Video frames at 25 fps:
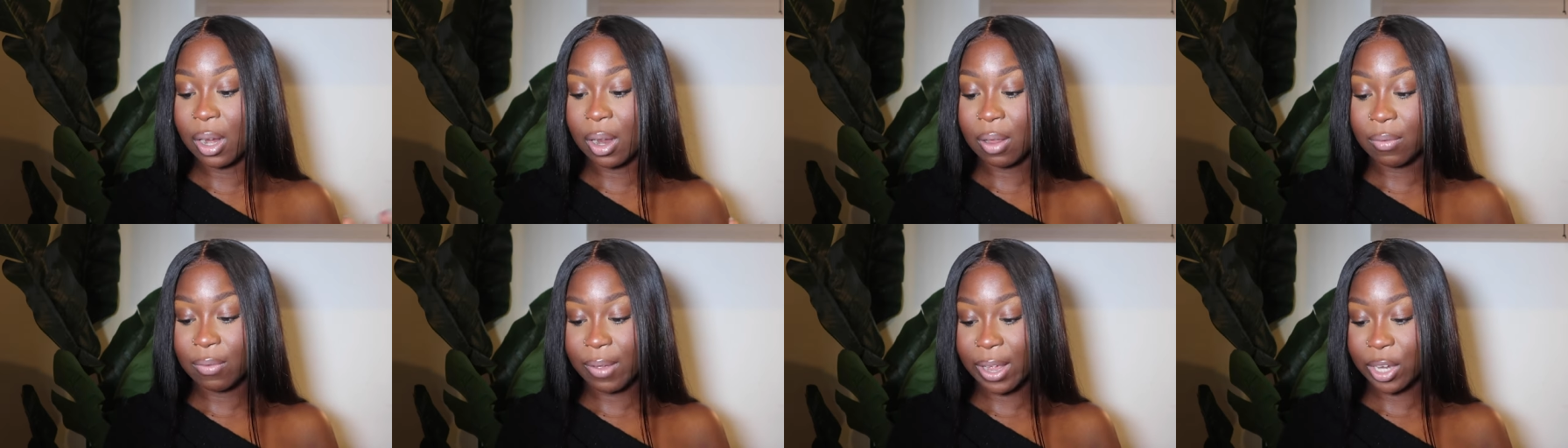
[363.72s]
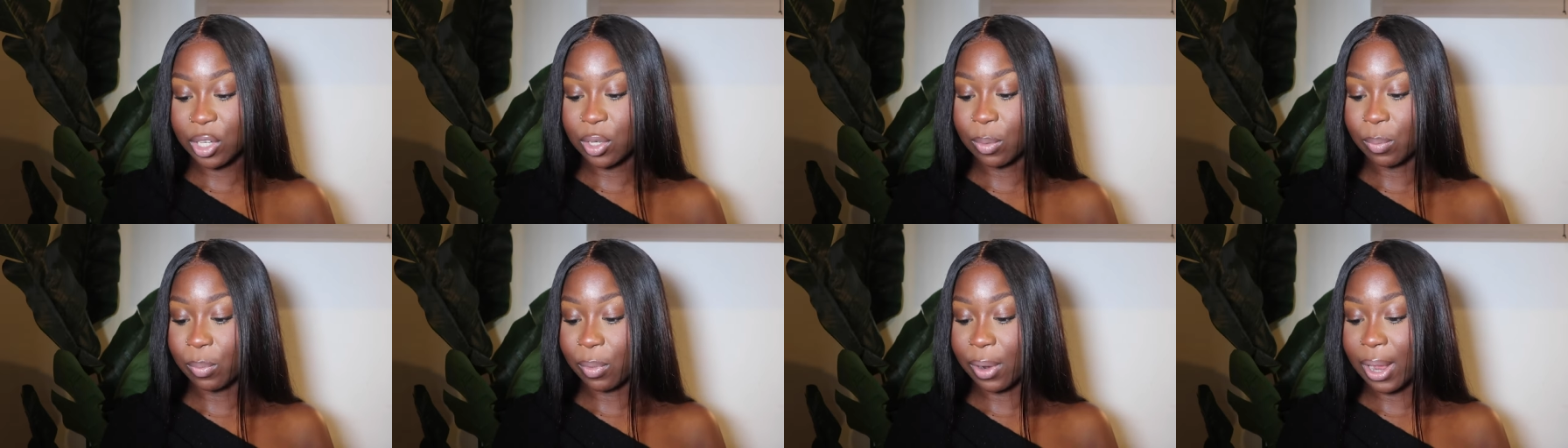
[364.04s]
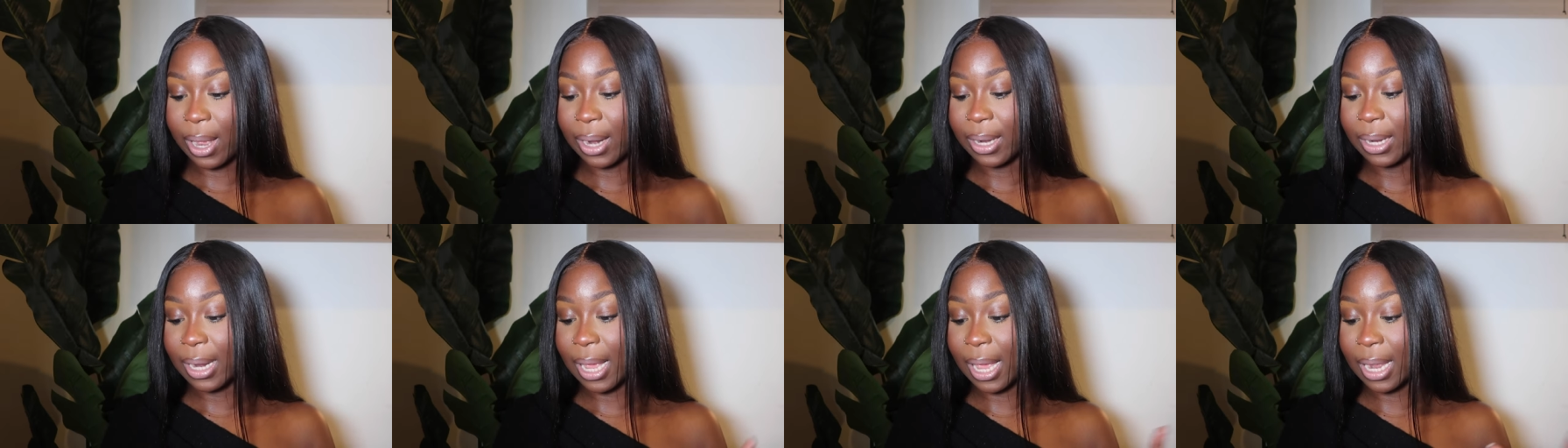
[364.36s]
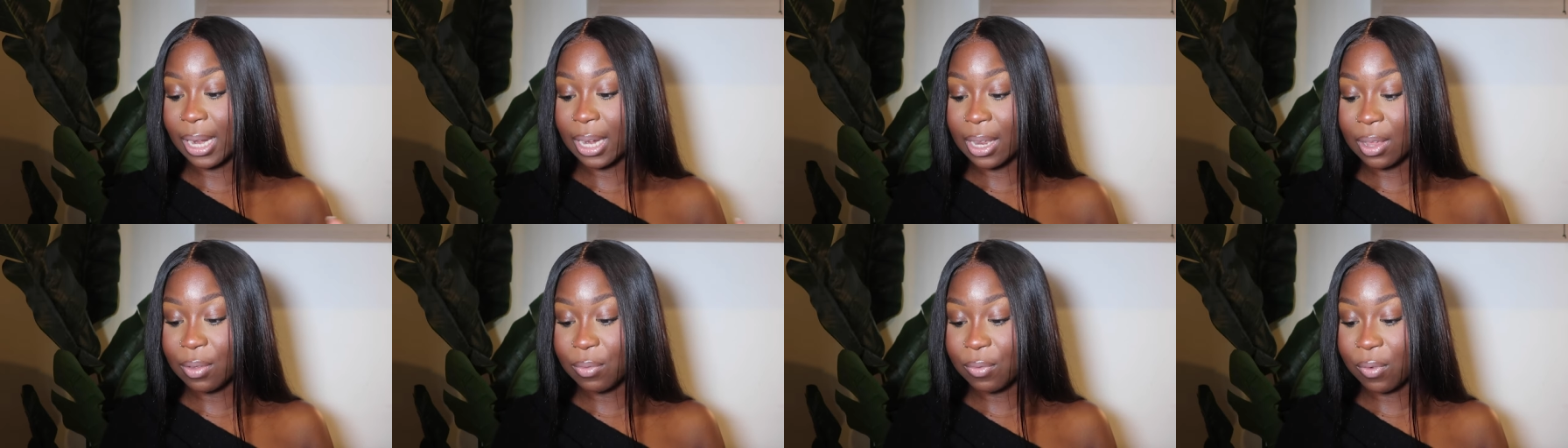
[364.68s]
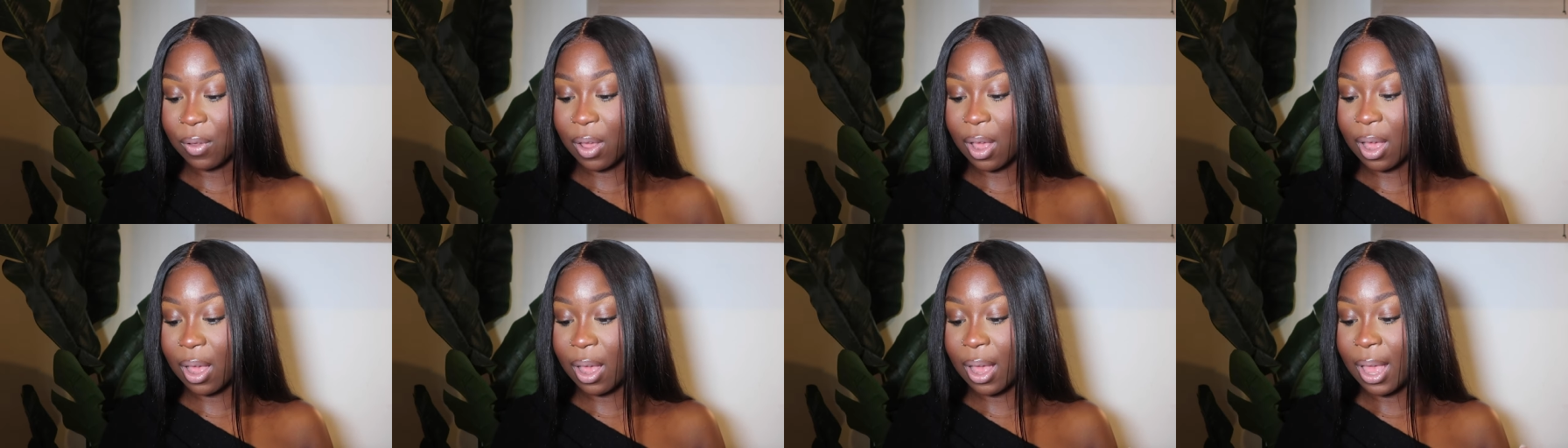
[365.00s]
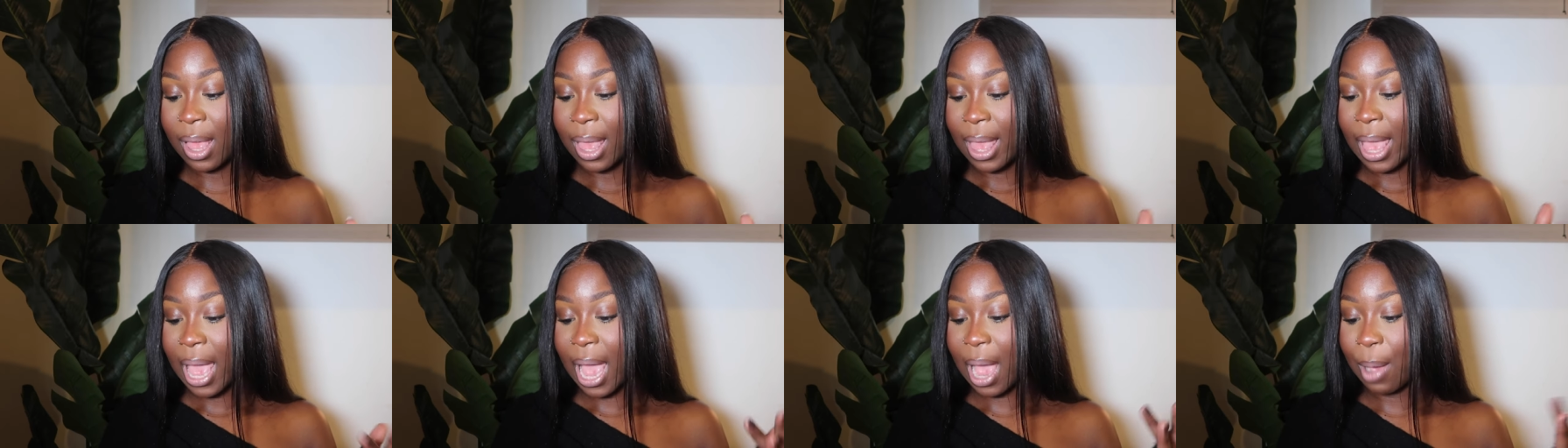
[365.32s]
in her fashion brand Hanifa,
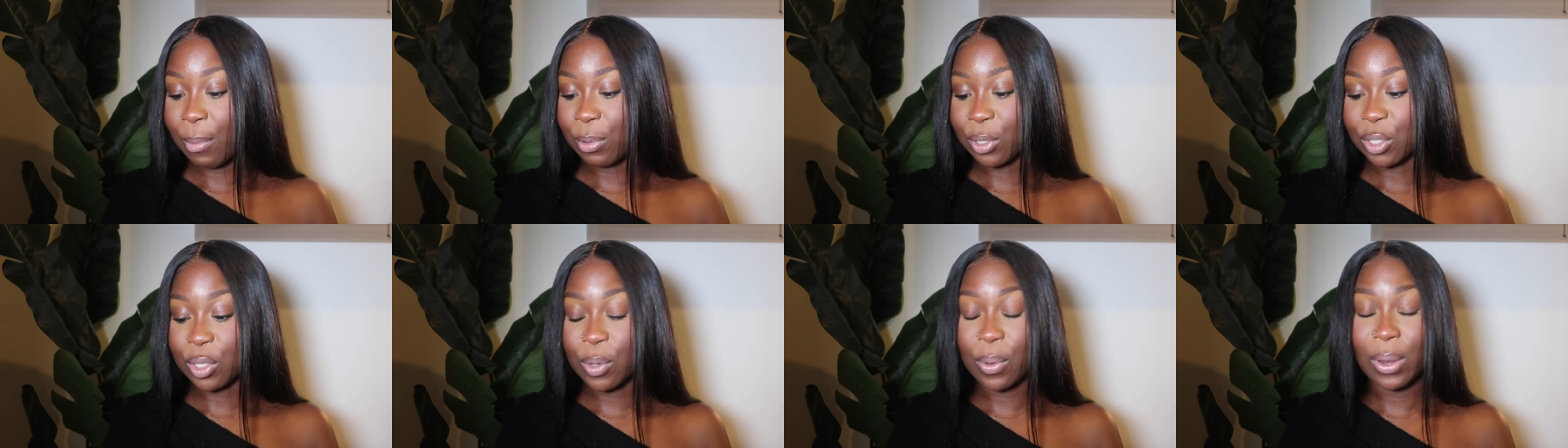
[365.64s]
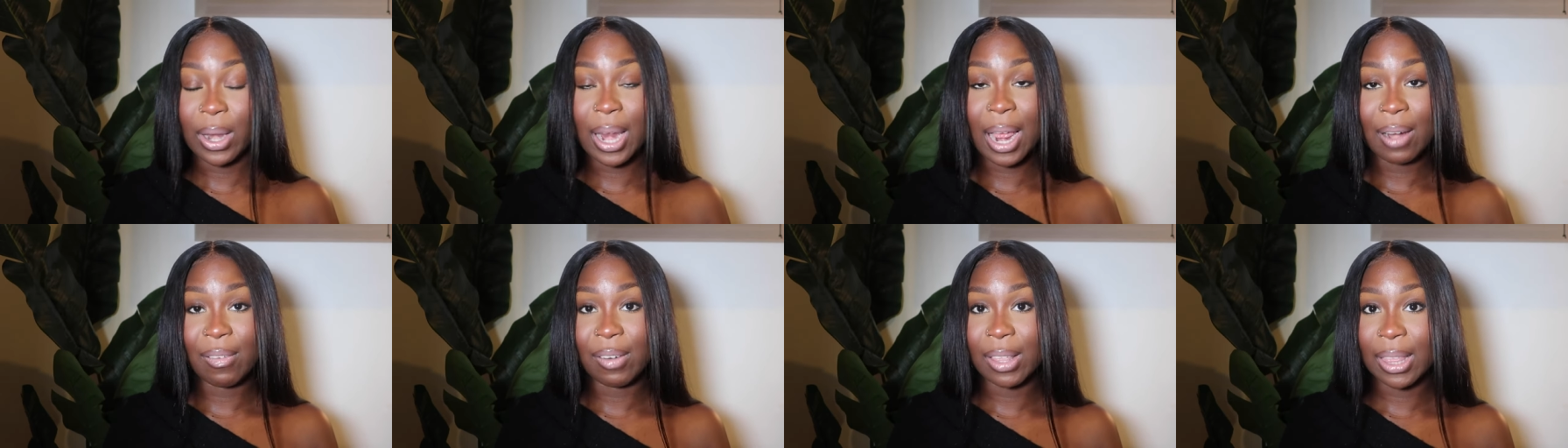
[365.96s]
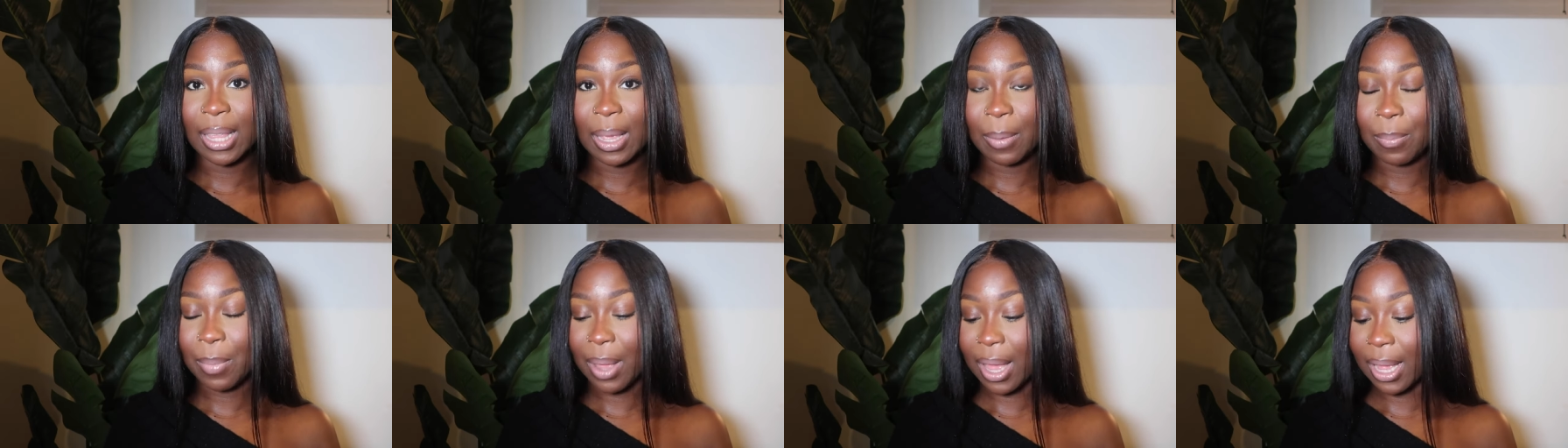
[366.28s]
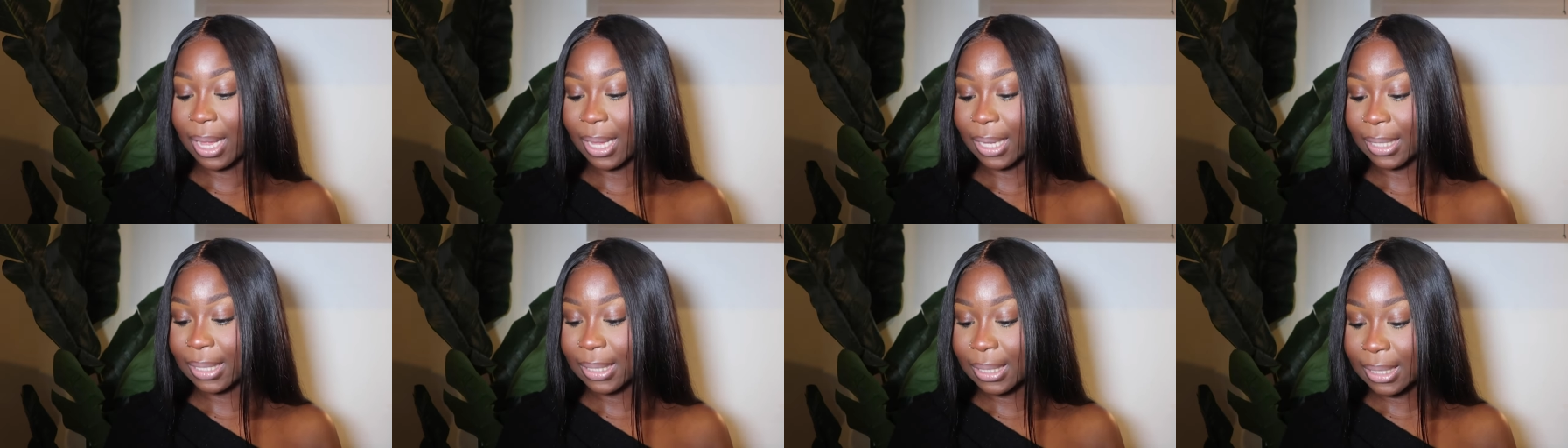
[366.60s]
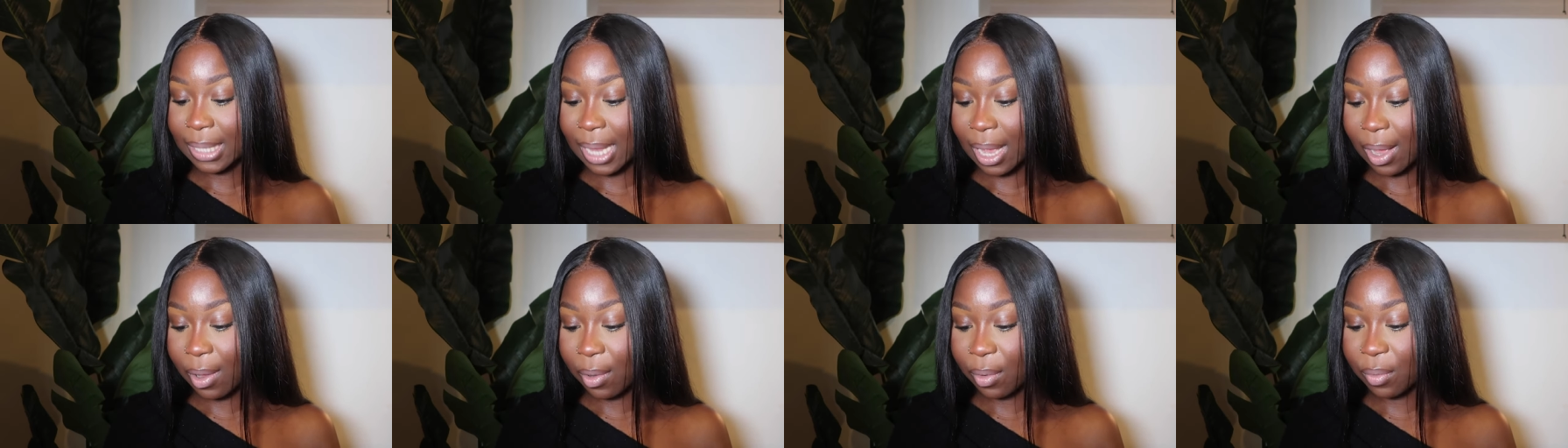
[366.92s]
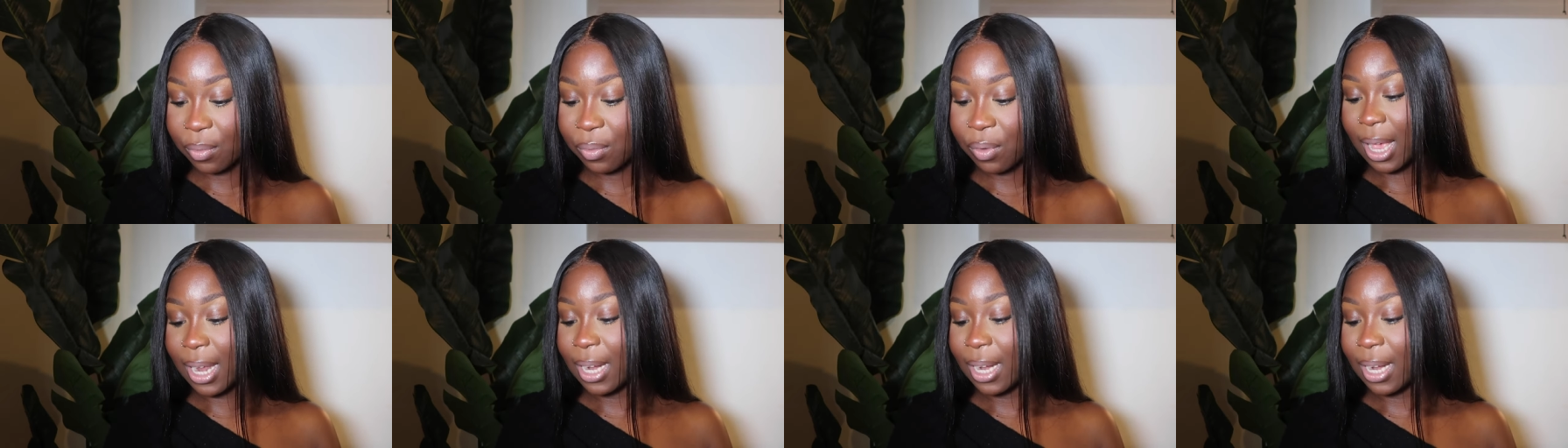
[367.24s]
and was doing everything by herself.